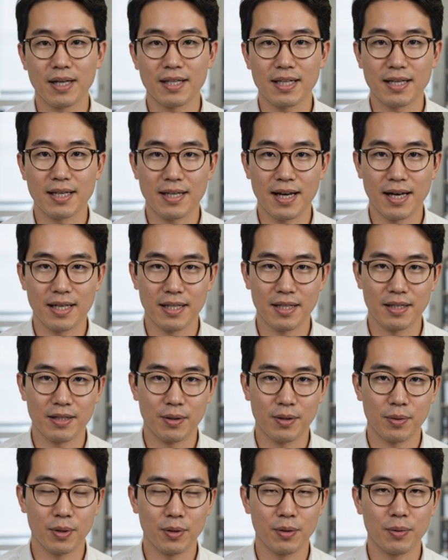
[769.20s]
that data
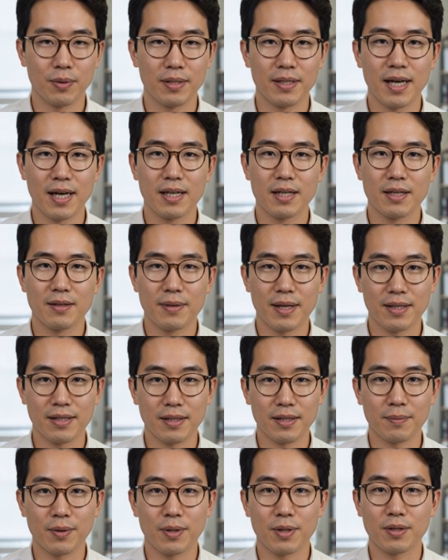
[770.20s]
through a new detection
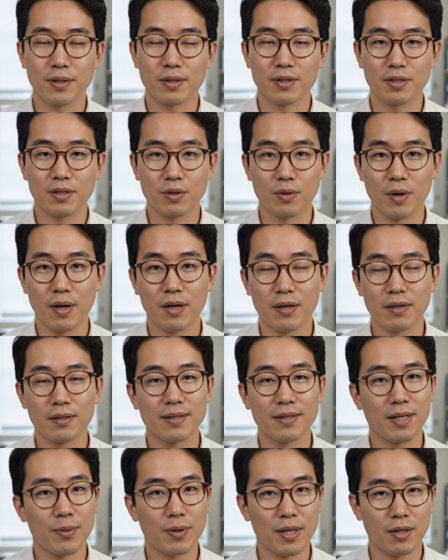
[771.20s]
method produced strong
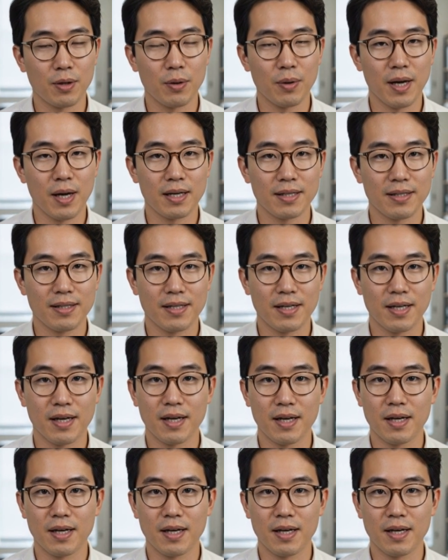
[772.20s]
theoretical odds,